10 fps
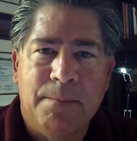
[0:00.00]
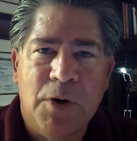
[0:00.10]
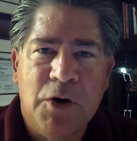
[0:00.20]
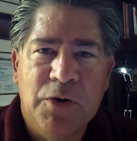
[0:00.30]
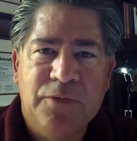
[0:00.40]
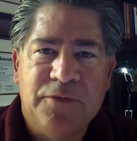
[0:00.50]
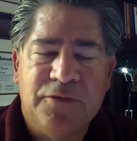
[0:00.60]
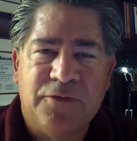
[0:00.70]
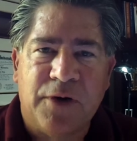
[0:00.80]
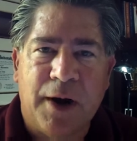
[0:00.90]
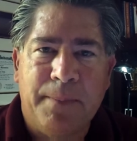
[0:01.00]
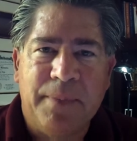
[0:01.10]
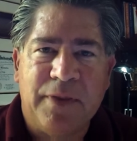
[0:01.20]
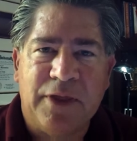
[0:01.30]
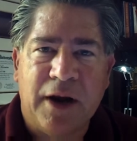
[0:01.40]
moved
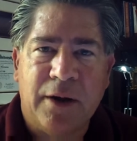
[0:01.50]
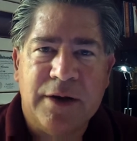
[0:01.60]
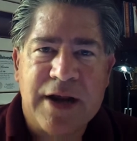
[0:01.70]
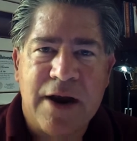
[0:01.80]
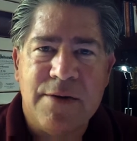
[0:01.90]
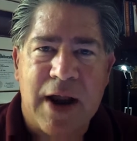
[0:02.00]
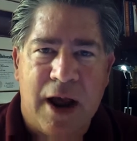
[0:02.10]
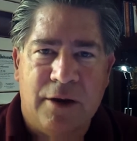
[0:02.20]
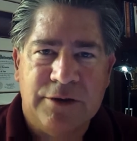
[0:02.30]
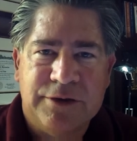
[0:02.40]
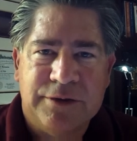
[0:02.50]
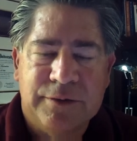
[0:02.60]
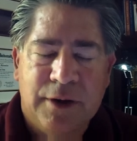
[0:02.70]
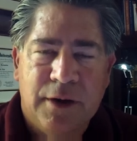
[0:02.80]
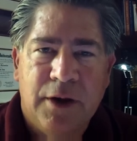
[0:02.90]
from their townhouse
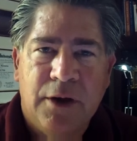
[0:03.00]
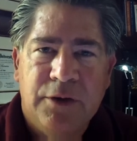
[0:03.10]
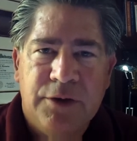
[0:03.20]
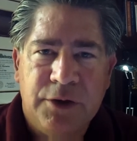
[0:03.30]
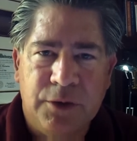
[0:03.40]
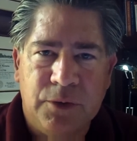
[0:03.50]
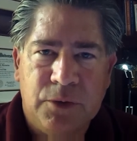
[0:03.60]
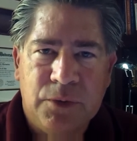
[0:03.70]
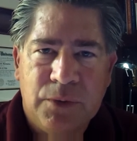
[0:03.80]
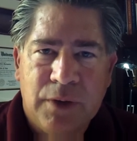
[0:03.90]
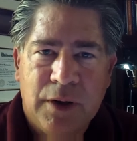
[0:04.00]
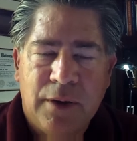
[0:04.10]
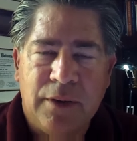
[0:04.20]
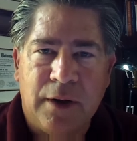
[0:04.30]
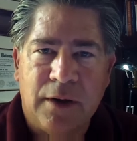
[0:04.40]
to
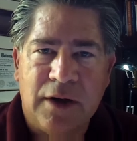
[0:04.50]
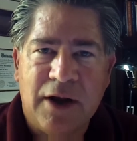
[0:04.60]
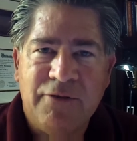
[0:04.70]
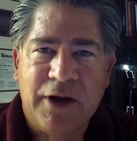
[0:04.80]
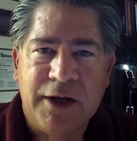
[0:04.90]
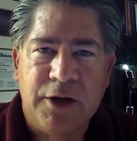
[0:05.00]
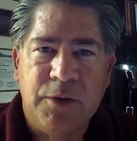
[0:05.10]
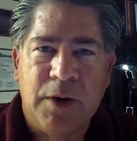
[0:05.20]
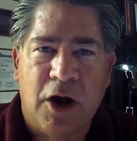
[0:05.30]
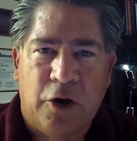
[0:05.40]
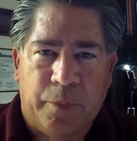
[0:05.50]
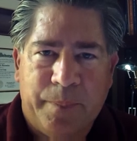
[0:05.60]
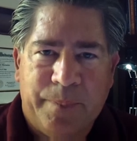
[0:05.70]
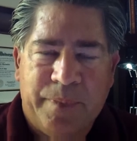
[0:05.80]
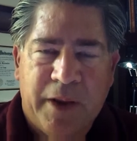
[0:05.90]
their lovely new
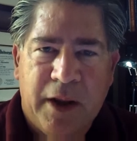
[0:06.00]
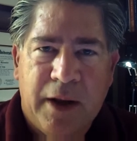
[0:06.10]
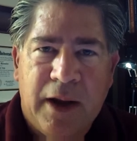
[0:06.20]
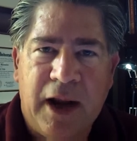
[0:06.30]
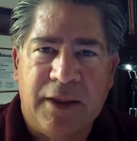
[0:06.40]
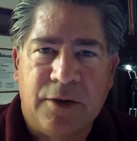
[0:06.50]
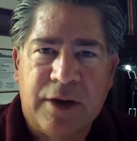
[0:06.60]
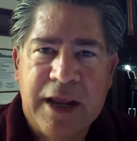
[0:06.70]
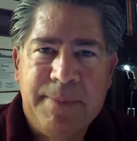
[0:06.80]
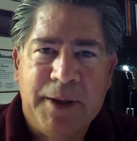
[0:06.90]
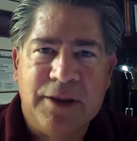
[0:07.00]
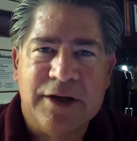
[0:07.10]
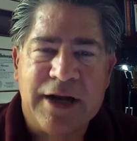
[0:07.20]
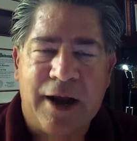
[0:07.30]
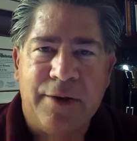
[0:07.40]
home, and they're keeping
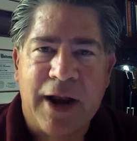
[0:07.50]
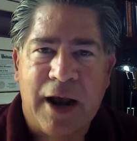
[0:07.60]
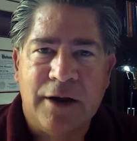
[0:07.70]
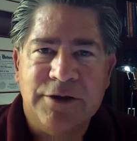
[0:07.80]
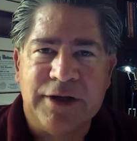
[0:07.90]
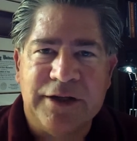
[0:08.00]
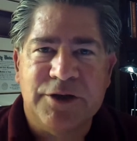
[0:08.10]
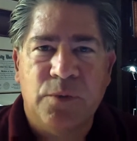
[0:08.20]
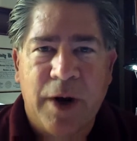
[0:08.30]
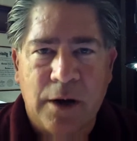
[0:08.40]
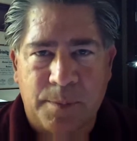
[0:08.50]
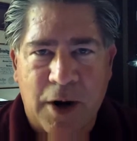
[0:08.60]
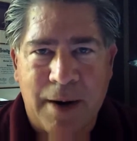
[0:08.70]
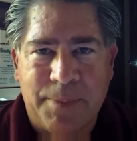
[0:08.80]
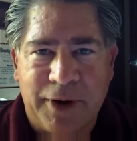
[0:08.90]
the townhouse as a rental
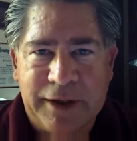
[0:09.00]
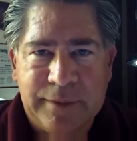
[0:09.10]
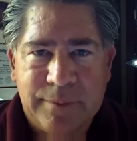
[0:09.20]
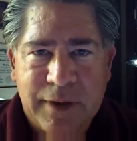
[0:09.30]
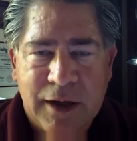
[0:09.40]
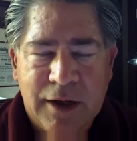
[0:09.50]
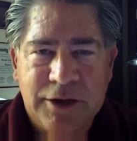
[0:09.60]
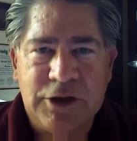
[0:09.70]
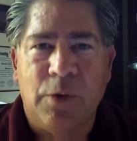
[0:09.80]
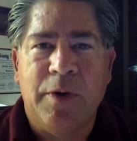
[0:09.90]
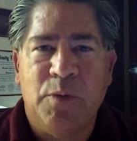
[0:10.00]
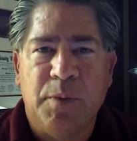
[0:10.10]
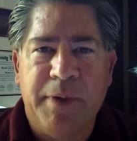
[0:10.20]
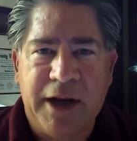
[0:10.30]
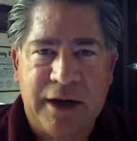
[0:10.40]
property, so it
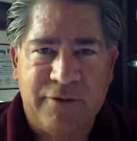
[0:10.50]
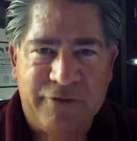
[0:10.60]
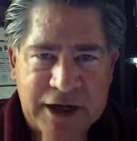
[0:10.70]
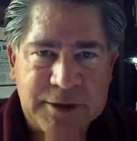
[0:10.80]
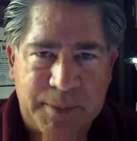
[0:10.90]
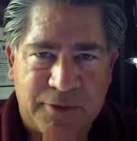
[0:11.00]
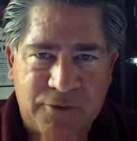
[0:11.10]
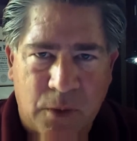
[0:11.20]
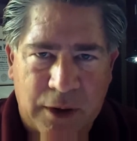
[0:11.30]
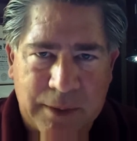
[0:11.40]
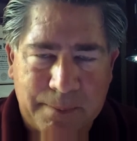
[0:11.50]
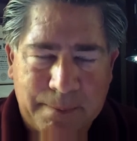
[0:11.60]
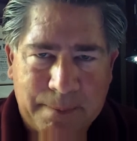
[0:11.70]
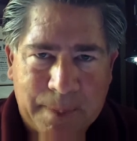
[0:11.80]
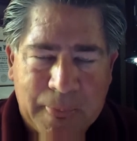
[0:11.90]
will be an investment for them.
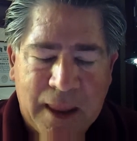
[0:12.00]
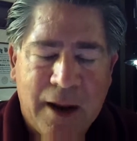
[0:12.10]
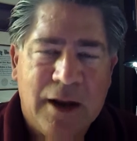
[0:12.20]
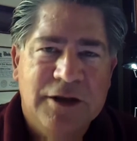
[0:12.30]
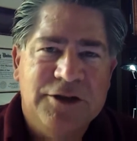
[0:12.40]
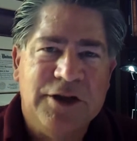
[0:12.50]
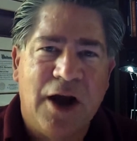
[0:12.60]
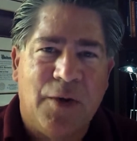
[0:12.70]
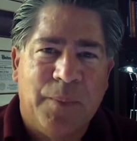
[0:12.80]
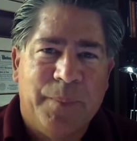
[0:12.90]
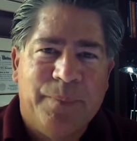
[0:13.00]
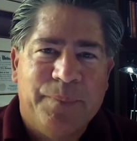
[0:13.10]
So